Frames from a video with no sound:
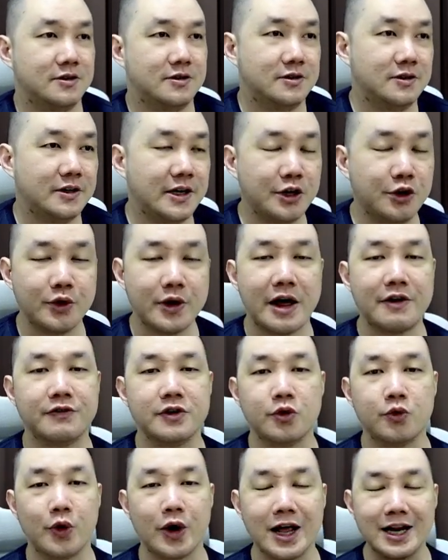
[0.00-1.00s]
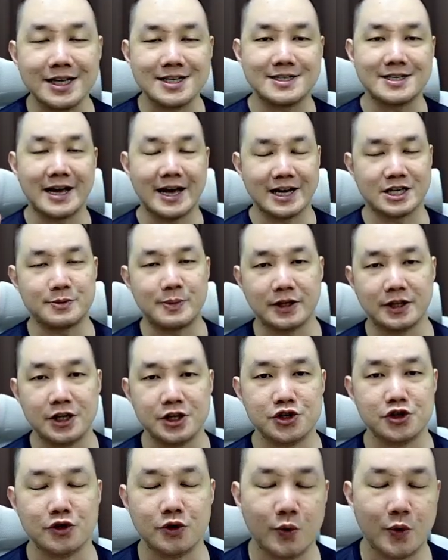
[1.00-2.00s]
they don't have the realistic
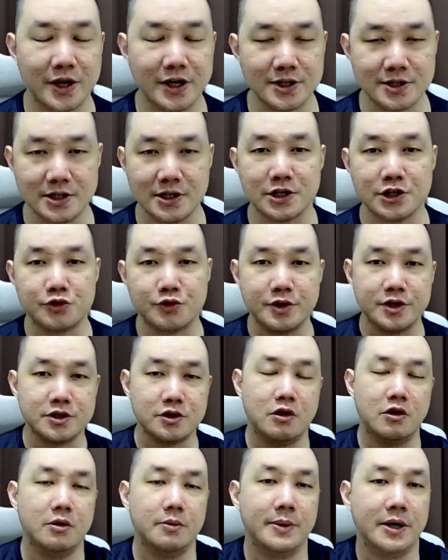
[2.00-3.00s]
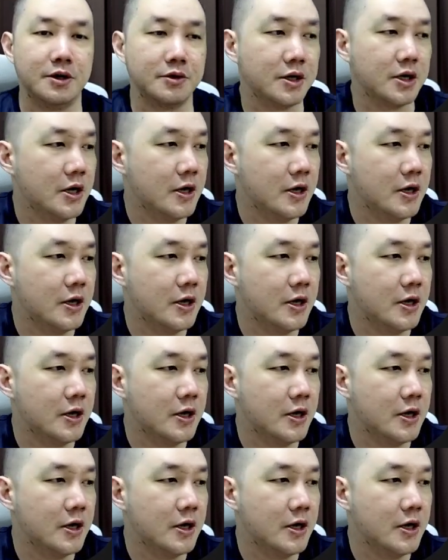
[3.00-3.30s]
expectation of what this industry is all about,